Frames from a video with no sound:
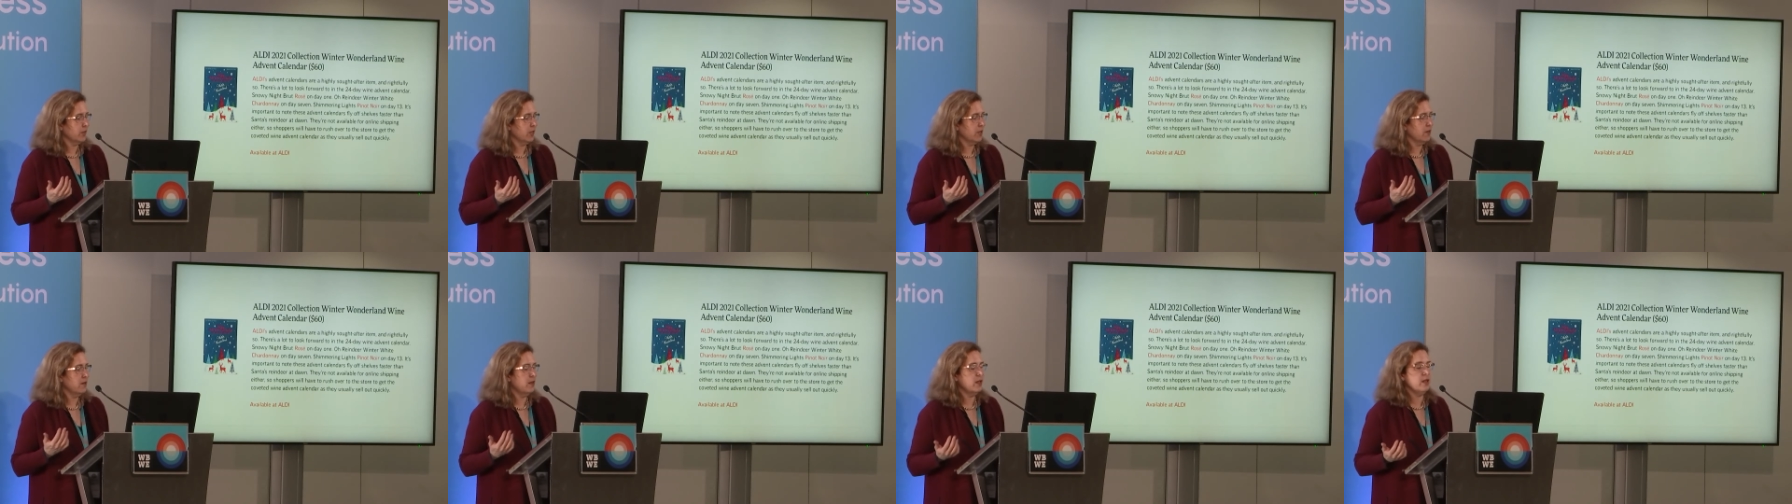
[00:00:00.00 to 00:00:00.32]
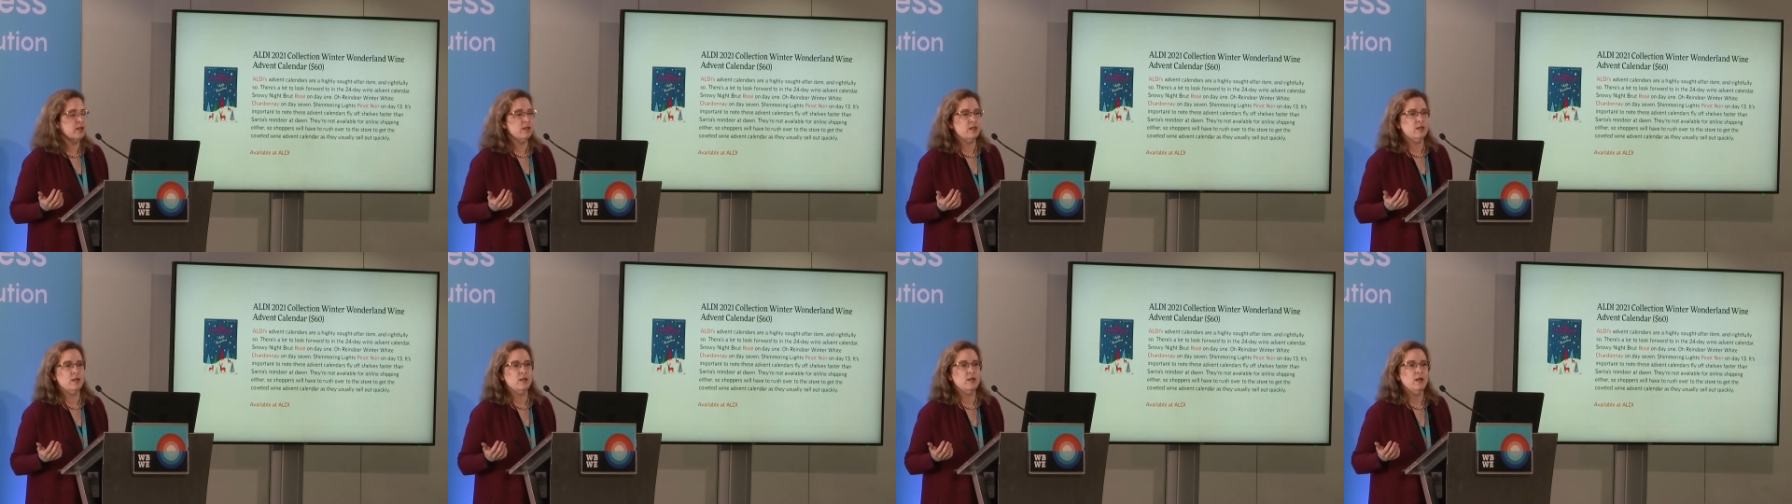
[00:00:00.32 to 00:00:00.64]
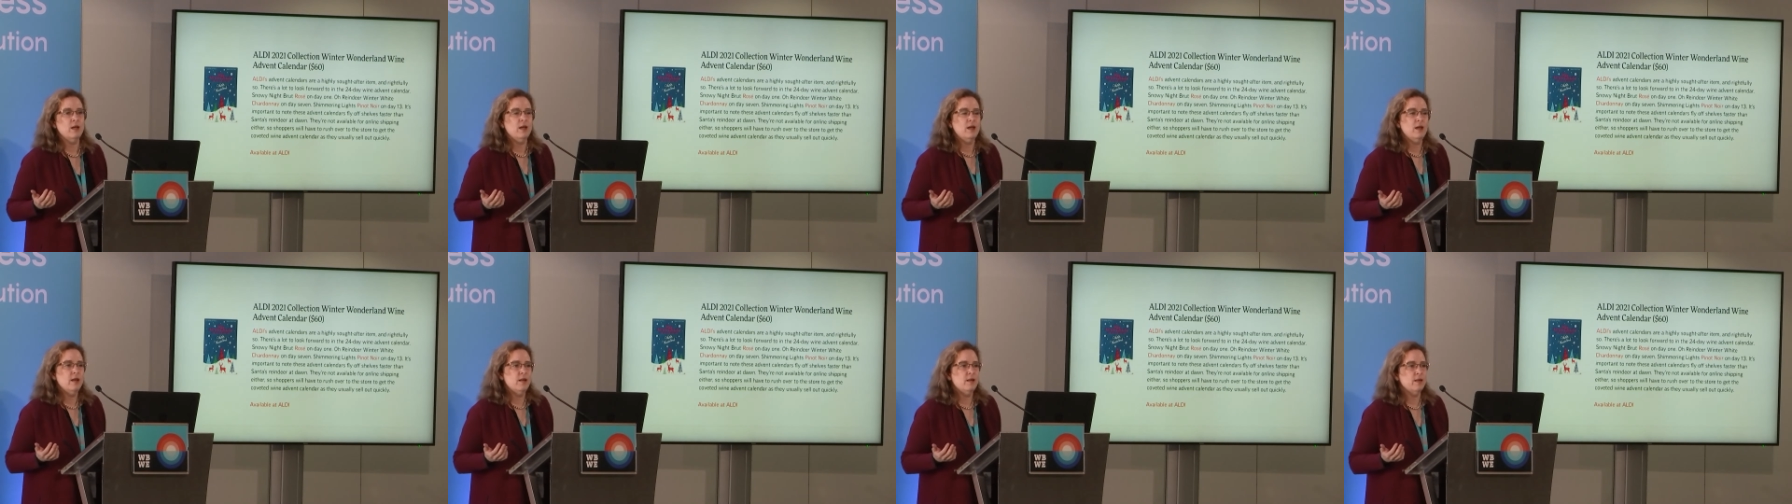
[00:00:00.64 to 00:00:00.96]
this
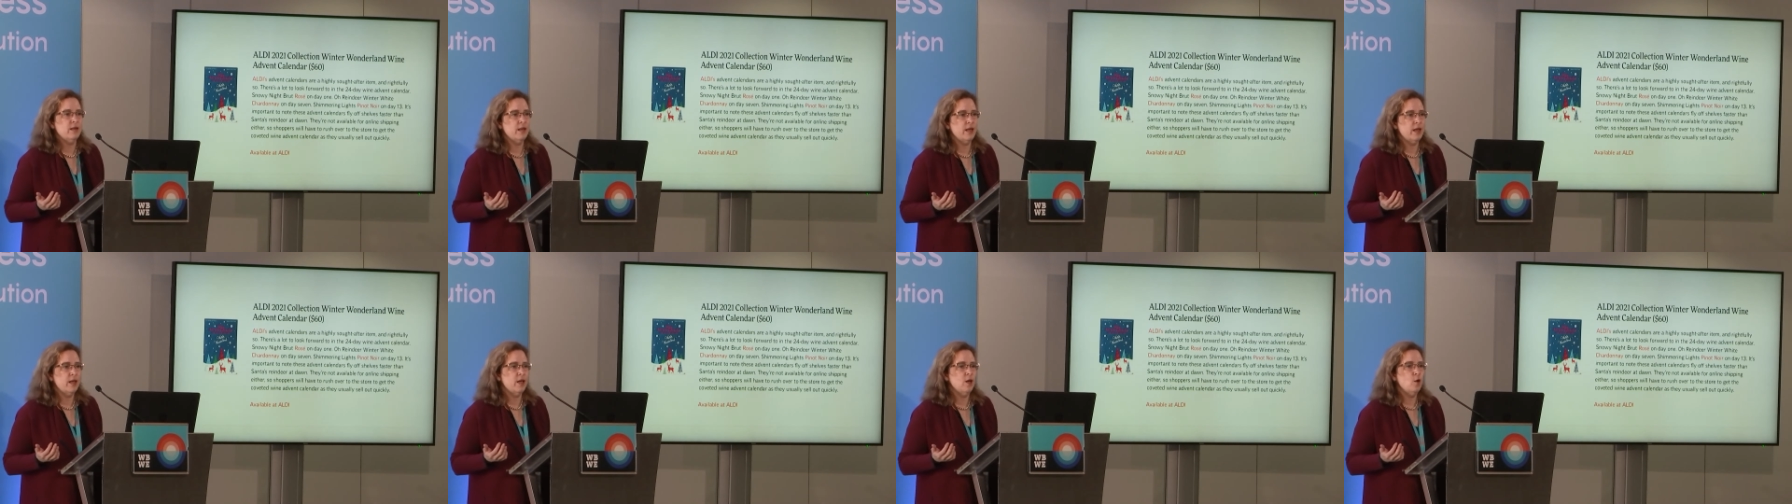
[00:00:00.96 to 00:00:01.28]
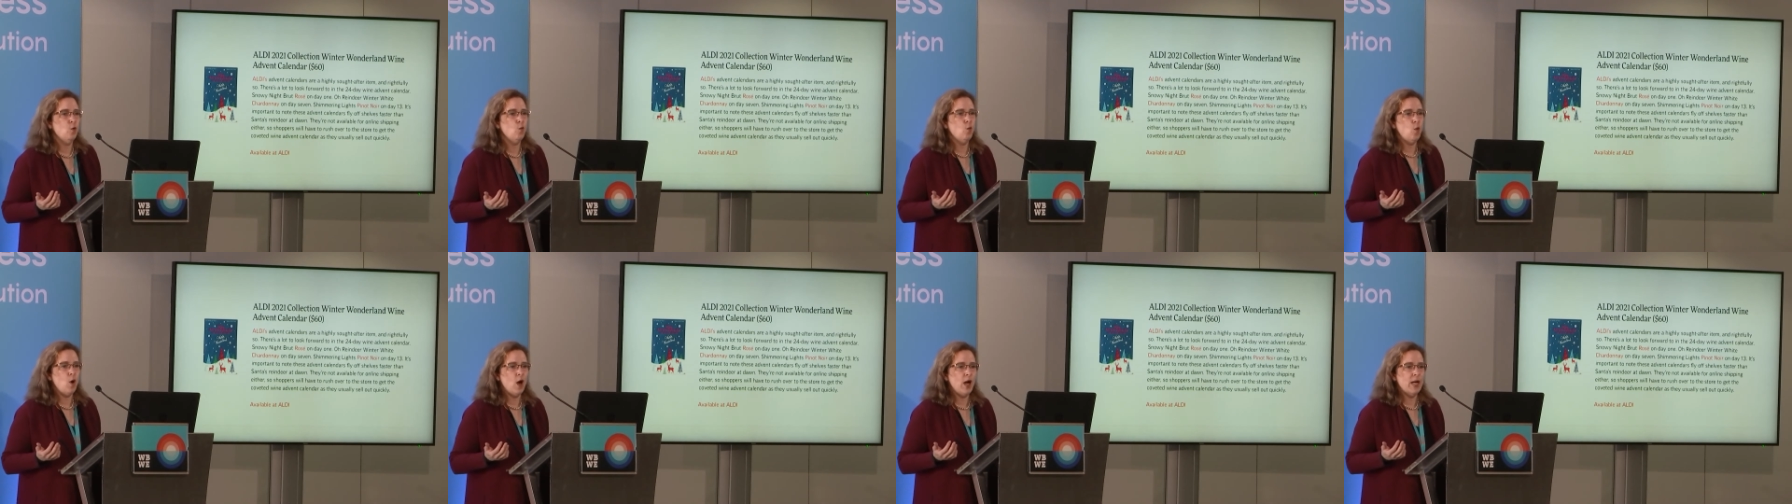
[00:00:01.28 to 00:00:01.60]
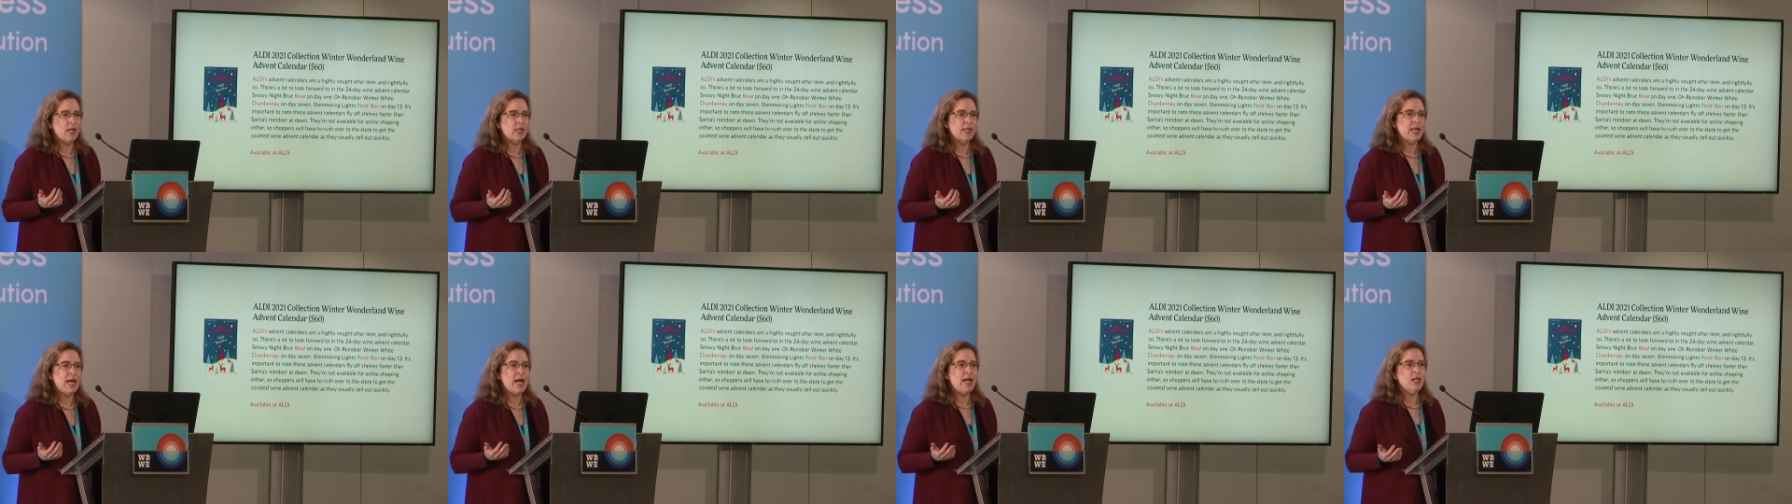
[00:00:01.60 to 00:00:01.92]
their
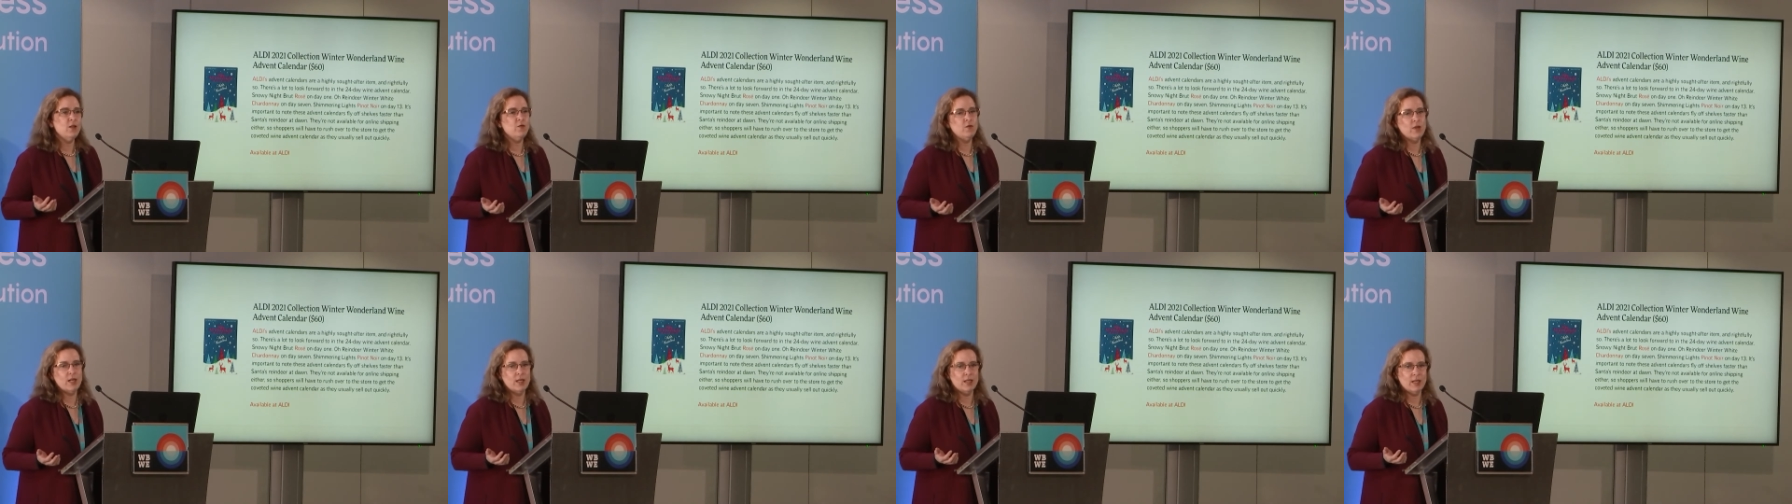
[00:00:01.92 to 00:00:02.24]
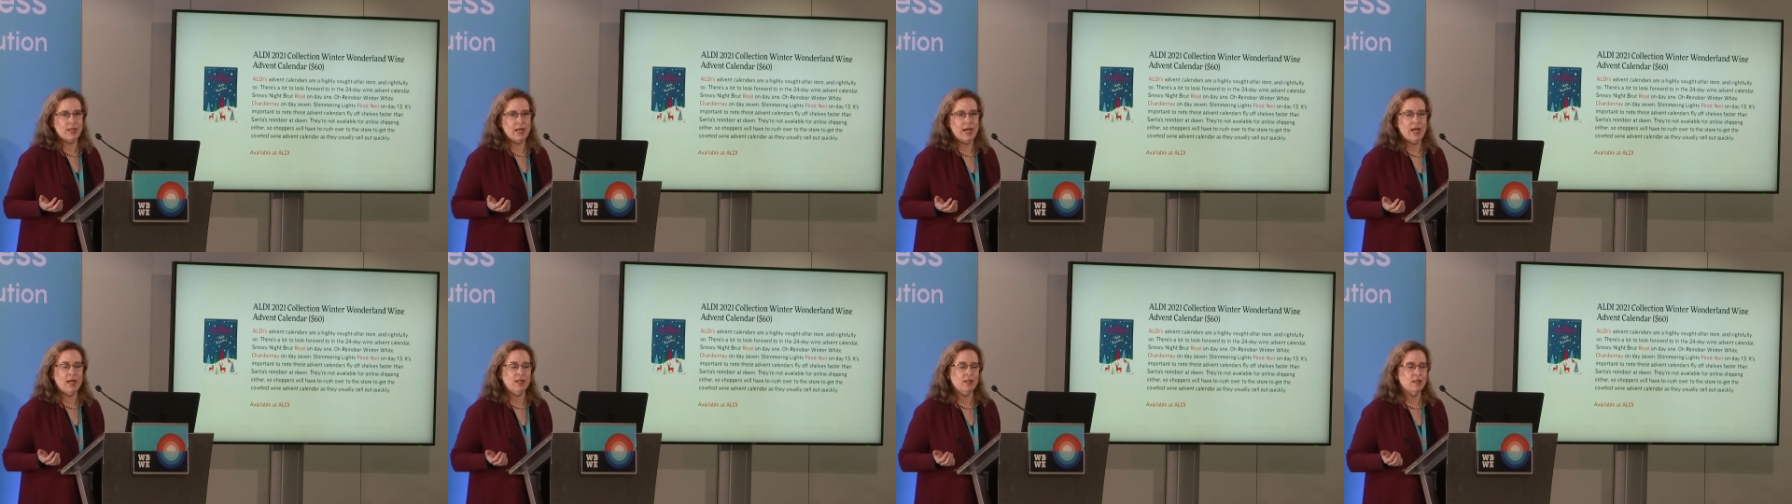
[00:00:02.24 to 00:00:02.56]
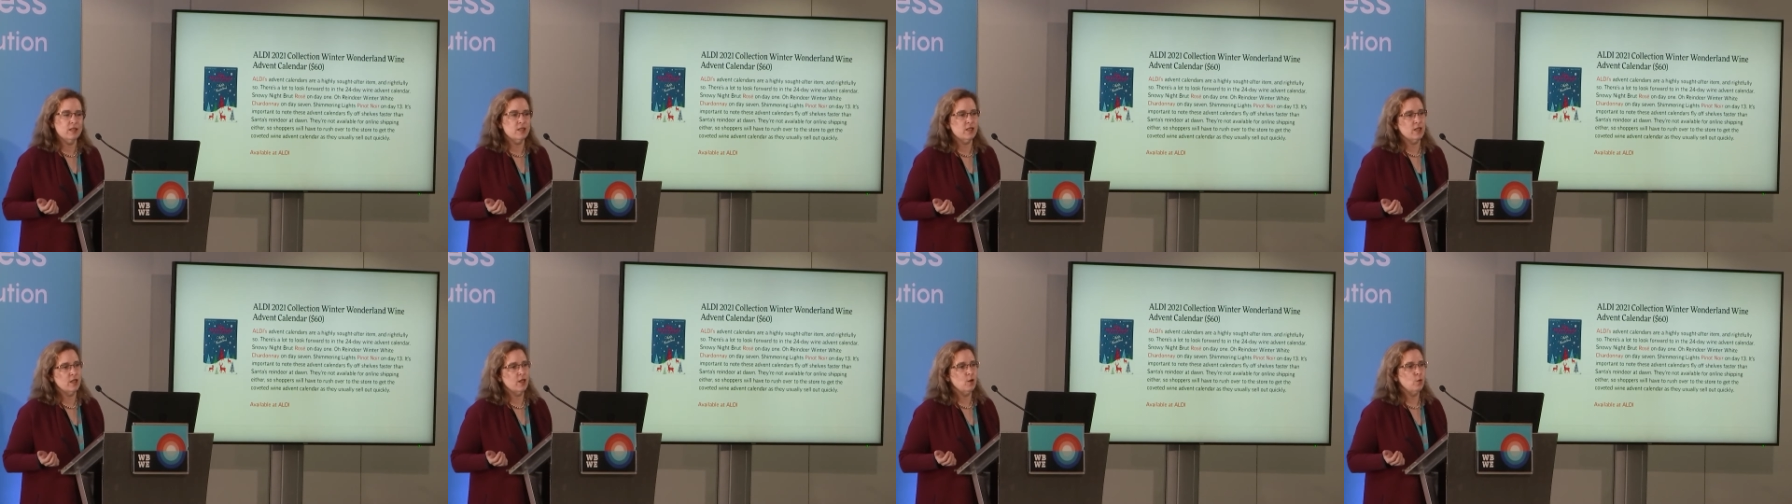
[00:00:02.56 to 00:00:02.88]
wine advent
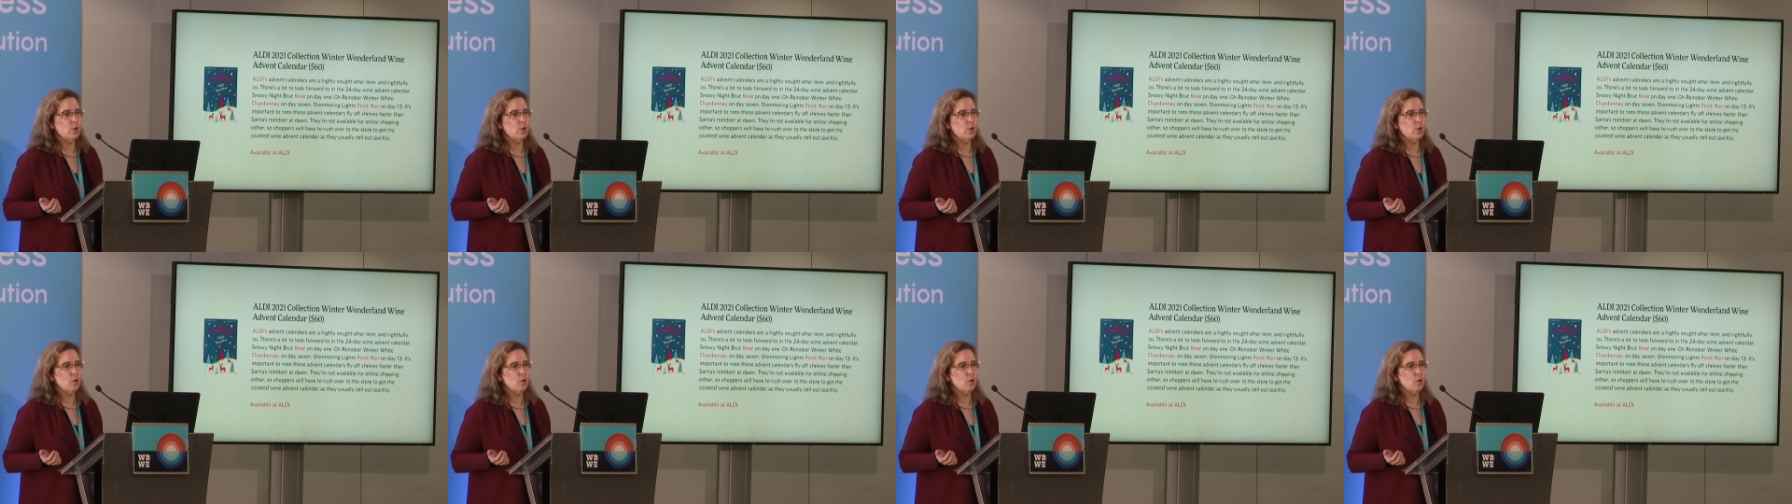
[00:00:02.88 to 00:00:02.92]
calendar,